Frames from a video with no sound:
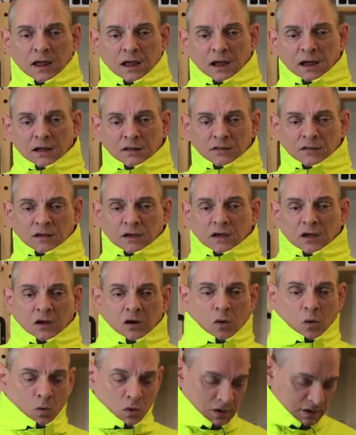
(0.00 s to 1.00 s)
and
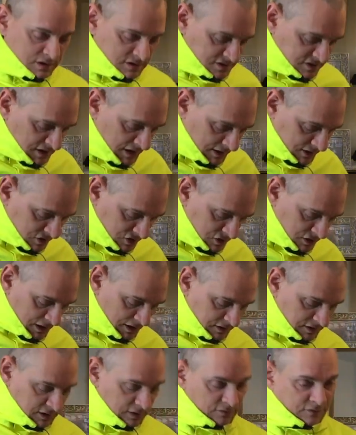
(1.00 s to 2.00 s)
then organization
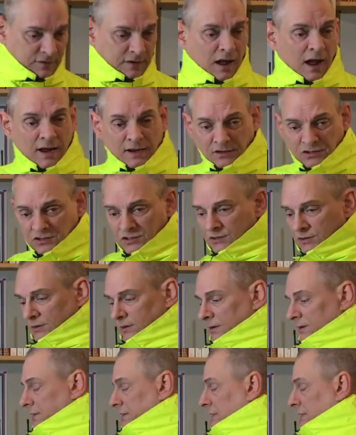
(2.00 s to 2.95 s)
identification